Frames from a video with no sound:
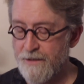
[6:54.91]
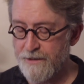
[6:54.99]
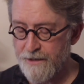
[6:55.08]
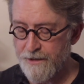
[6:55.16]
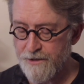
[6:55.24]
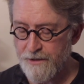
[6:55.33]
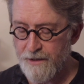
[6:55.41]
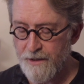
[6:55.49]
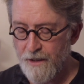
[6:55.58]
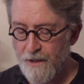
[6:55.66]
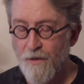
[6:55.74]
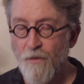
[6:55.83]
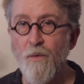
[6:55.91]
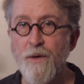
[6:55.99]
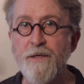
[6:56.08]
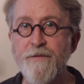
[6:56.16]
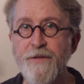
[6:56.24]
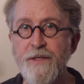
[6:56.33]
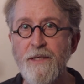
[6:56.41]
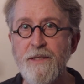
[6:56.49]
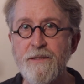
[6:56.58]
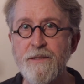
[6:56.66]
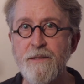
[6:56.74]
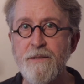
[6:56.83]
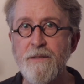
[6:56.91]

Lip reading: essentially one of these